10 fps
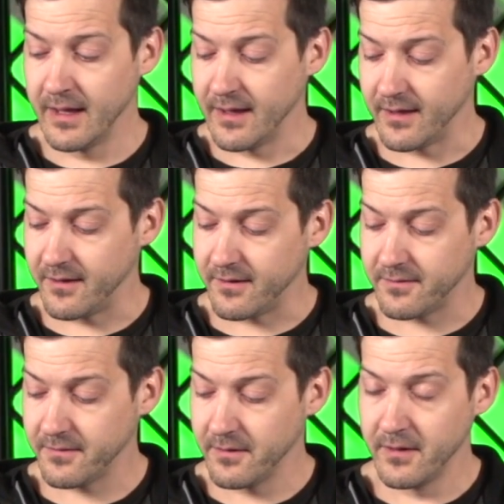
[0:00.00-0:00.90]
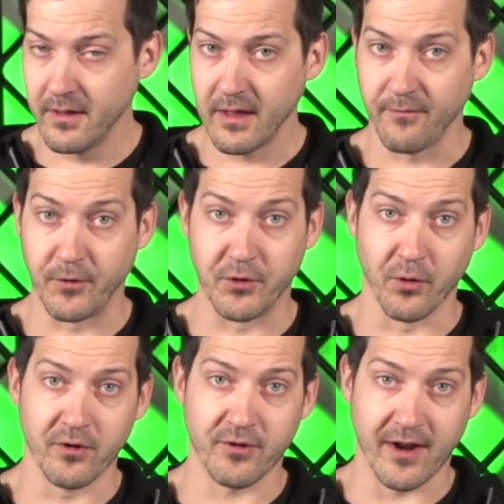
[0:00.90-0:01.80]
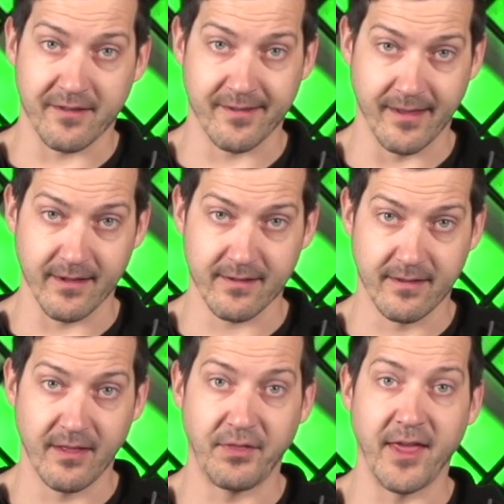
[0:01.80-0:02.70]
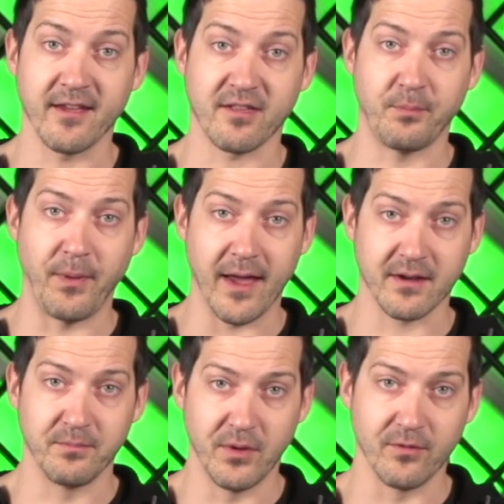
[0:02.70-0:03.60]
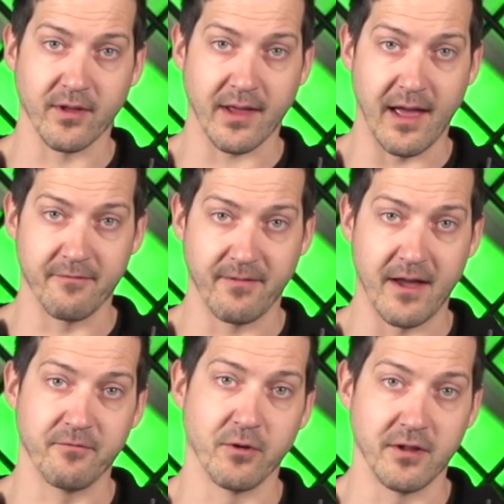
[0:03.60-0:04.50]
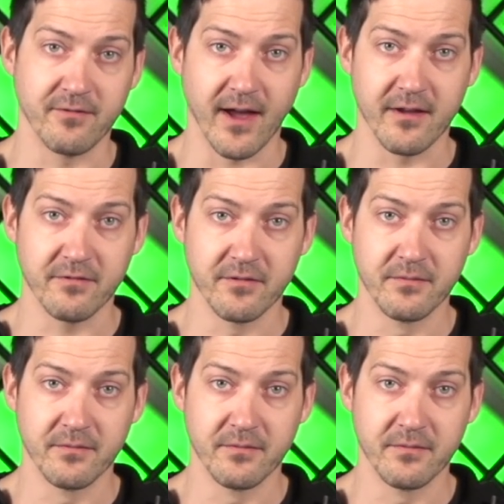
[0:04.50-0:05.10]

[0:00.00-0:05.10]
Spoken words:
is if the doors are at 6, they expect music at 5:45.